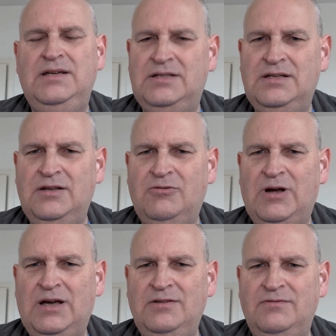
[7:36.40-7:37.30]
It didn't
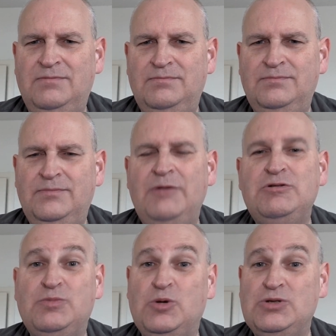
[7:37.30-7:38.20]
arrive. It
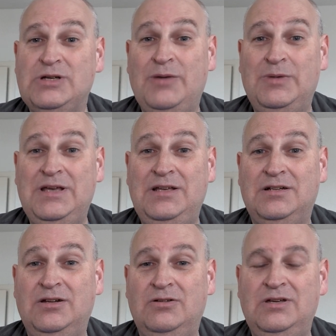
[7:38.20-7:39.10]
was supposed to come at 8
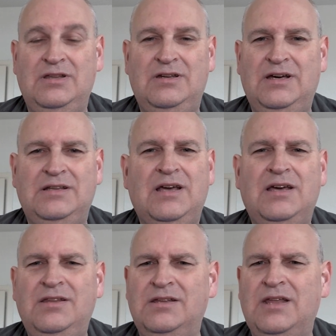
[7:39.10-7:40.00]
o'clock in the night.
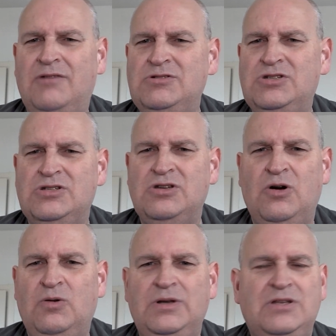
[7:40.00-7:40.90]
I think that was just a
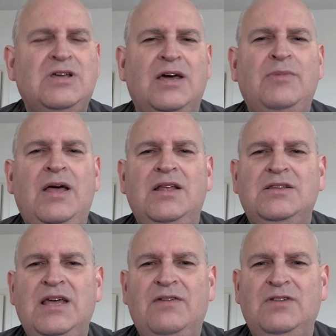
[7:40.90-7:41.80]
holding time.
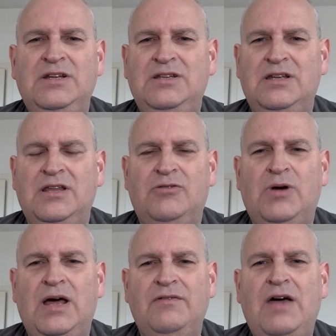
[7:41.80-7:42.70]
Definitely didn't
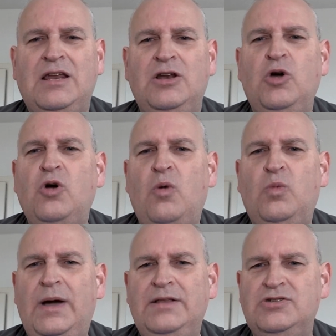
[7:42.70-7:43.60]
arrive. Had a look
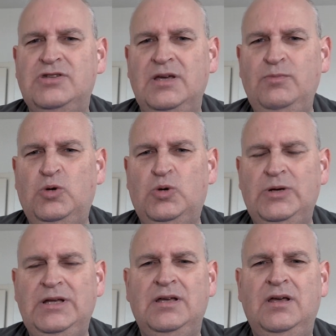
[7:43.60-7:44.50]
on Wednesday
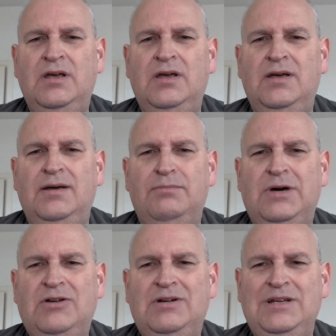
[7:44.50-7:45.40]
morning.
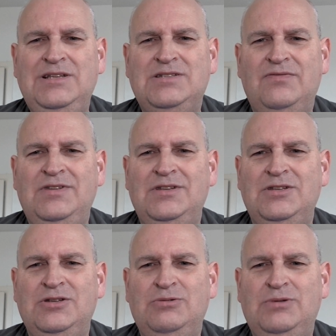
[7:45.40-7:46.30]
Apparently, something
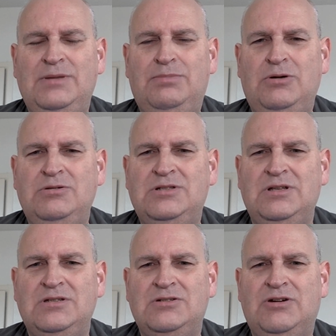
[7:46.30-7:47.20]
to do with the
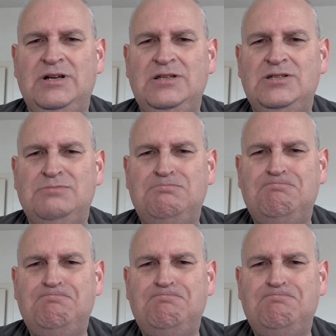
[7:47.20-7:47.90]
postal strikes.